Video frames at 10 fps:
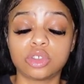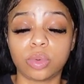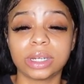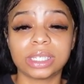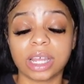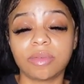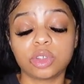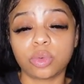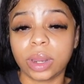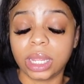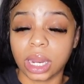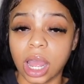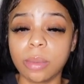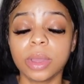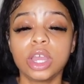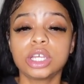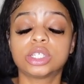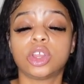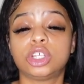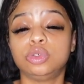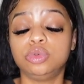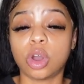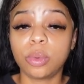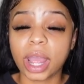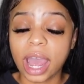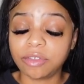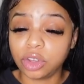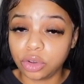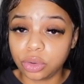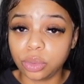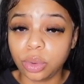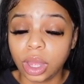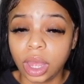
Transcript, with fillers: towards seven twenty and up so that you don't have to do